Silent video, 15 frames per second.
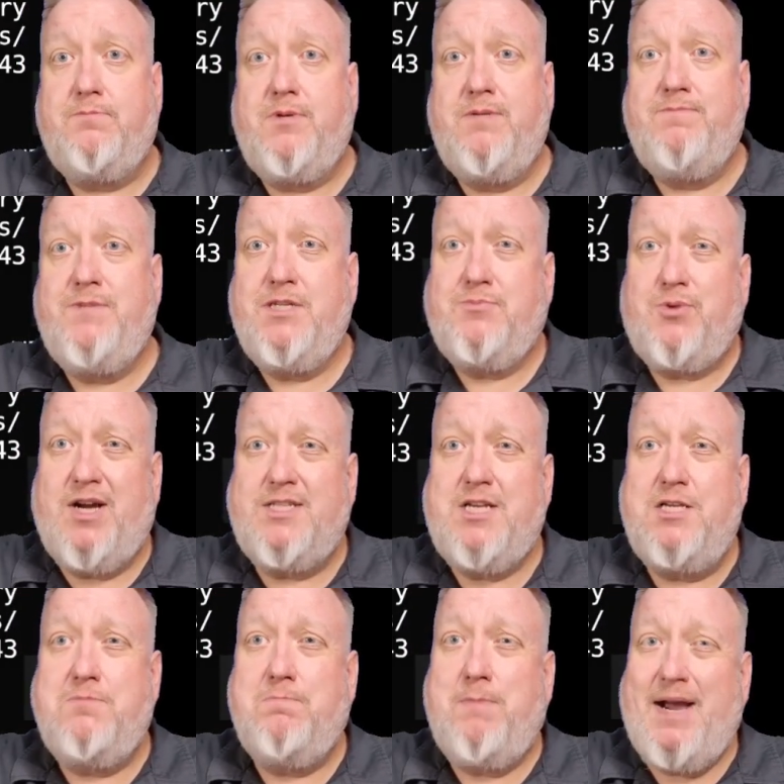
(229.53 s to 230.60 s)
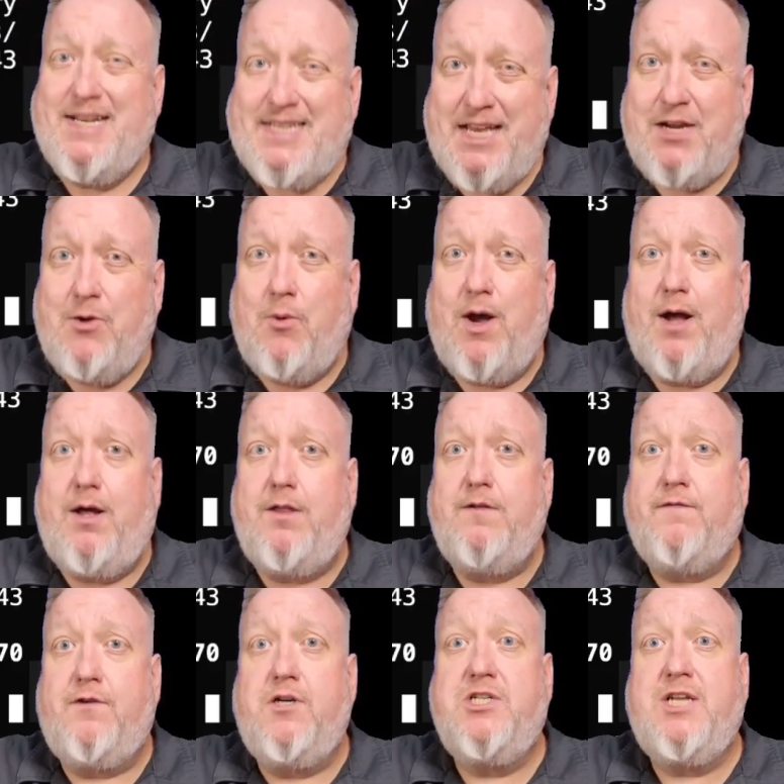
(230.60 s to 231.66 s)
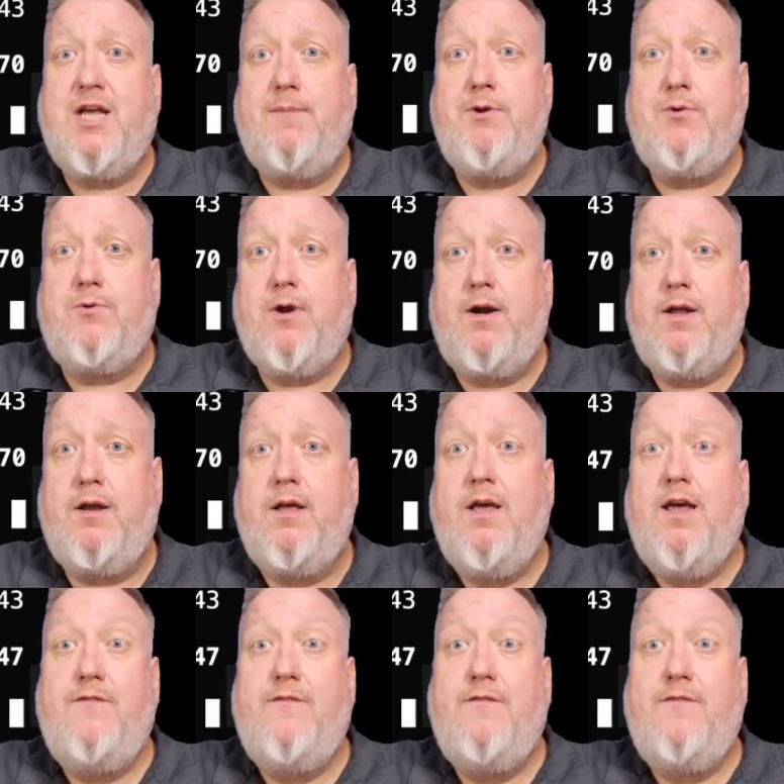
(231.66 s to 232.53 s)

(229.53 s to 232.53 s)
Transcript: but this process might take a while the first time you run it